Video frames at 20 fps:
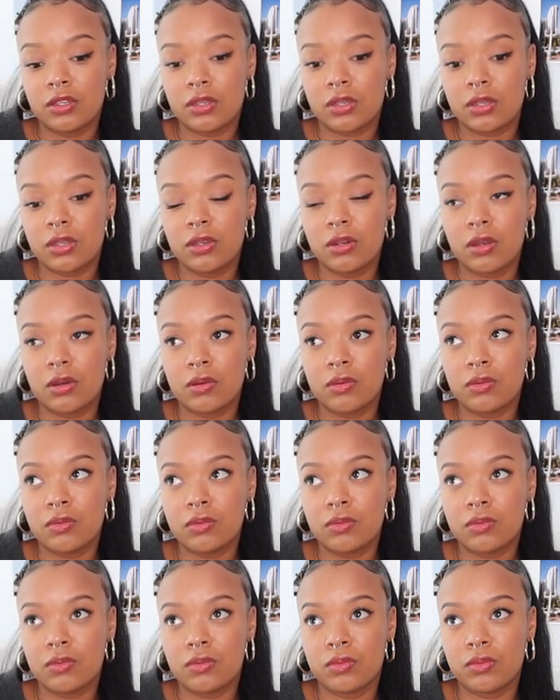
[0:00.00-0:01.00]
you
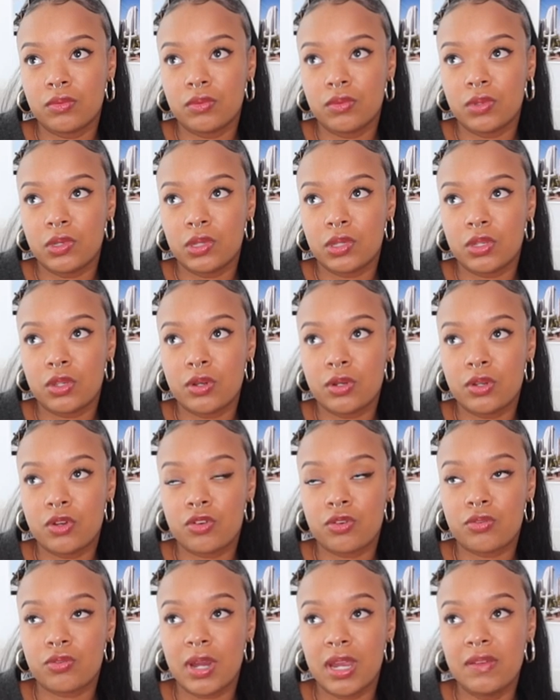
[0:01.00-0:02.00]
know you're
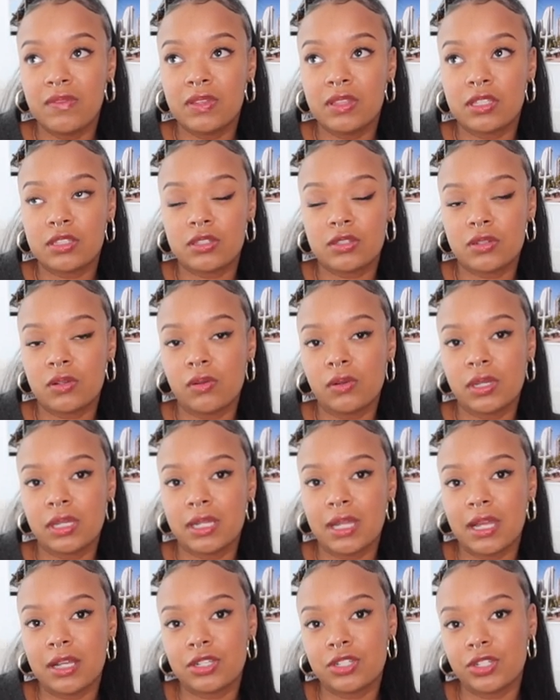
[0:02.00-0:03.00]
craving this soul
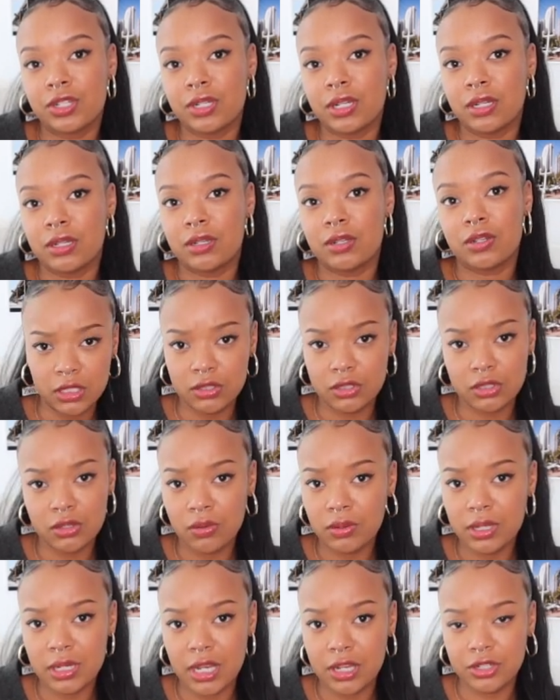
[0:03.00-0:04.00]
connection and, and
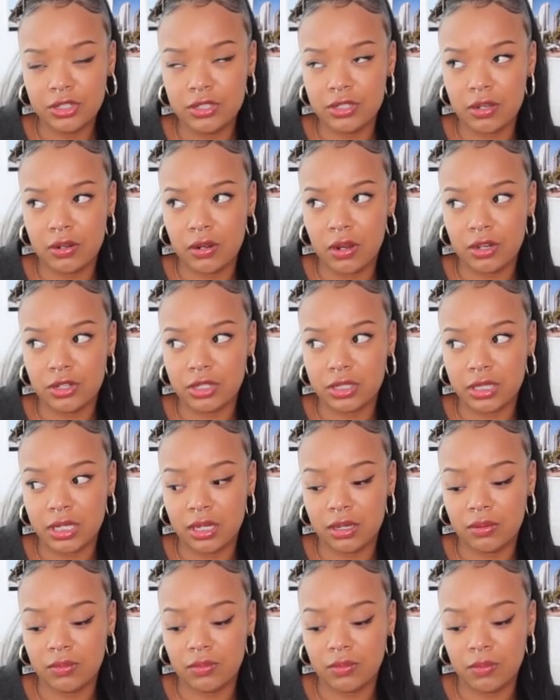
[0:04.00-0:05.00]
soul connections are not just
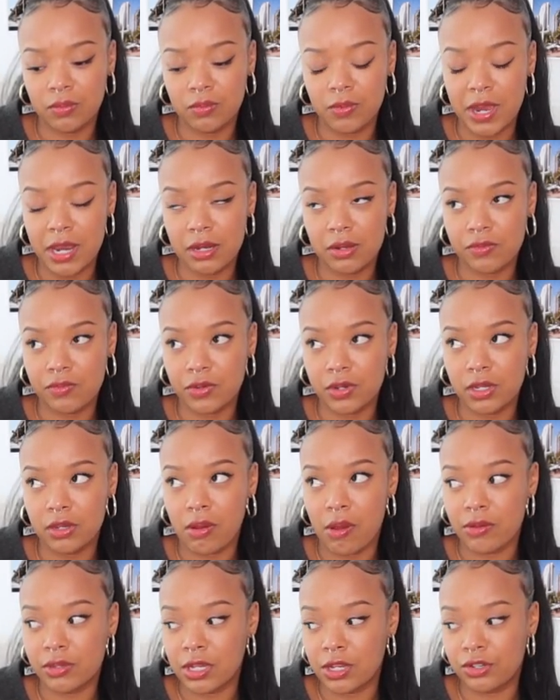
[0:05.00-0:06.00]
like waiting for
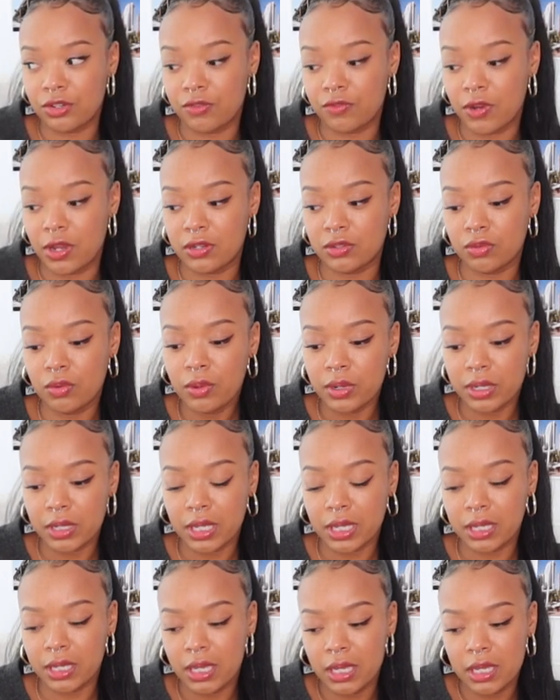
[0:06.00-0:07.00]
you outside your front door.
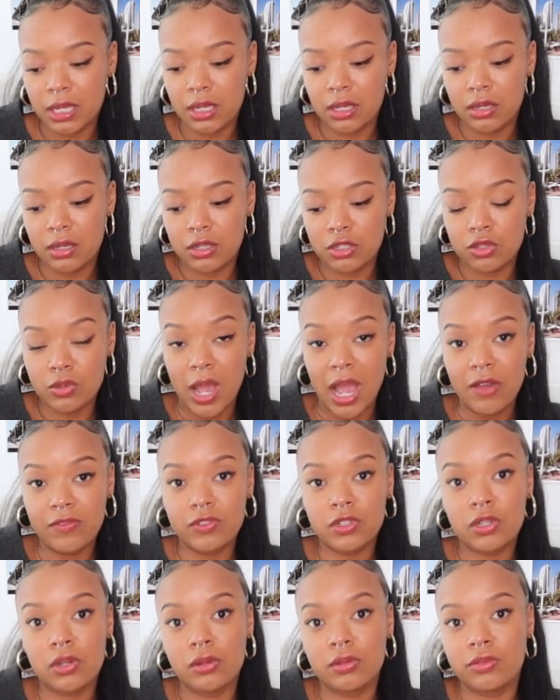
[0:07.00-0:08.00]
Like you
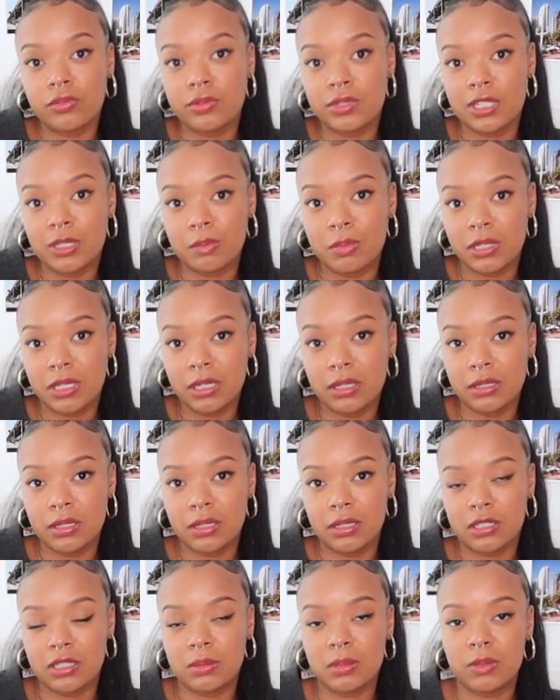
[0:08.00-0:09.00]
have to go through deep
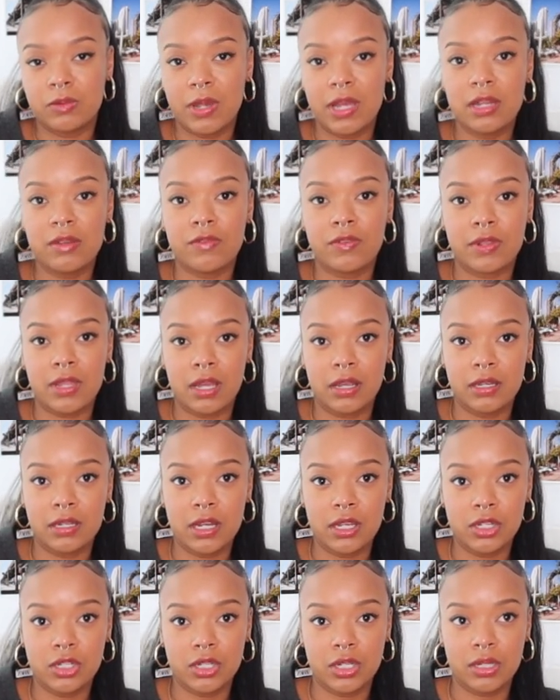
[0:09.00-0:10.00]
healing to be ready for that
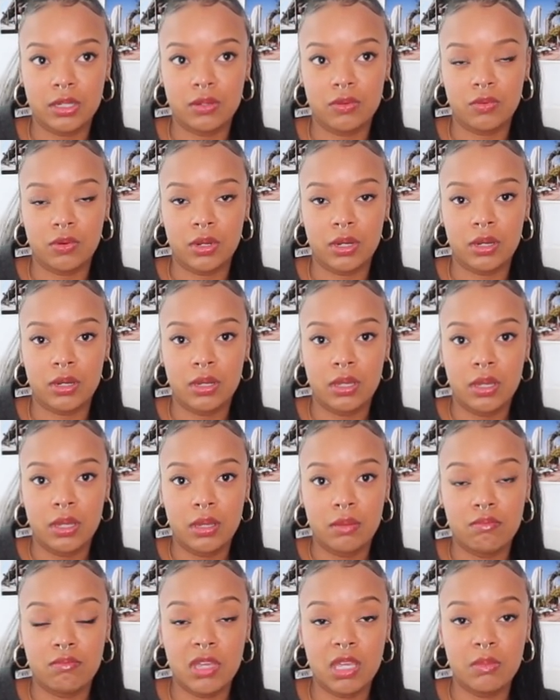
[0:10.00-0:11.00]
connection or
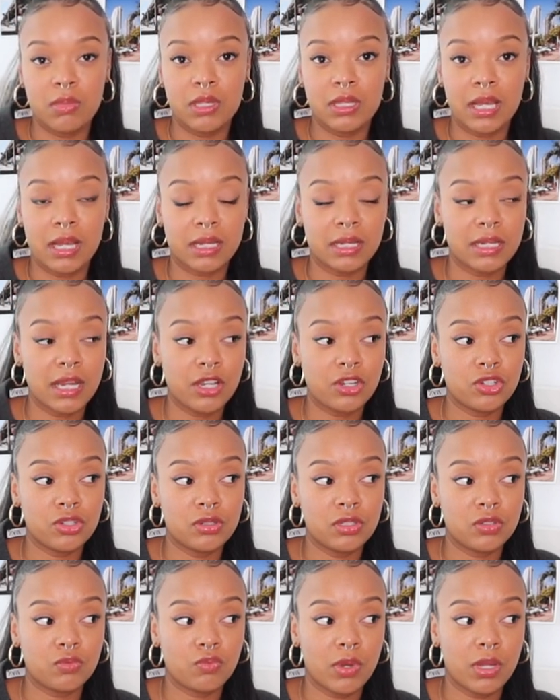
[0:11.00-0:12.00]
maybe that
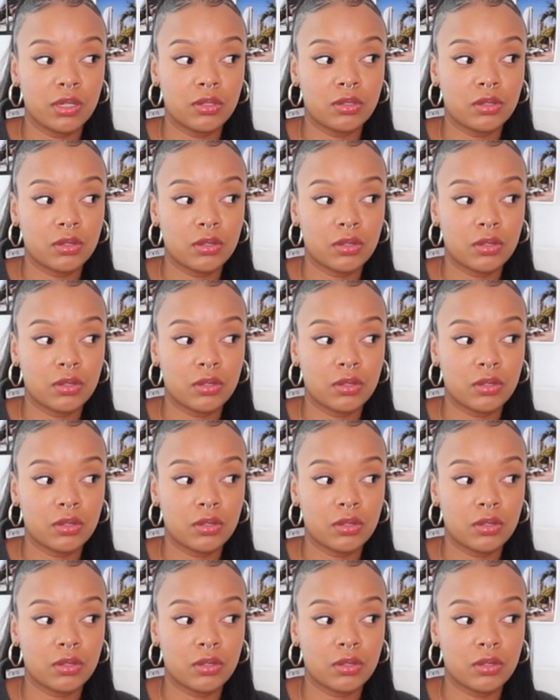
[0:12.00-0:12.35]
connection is what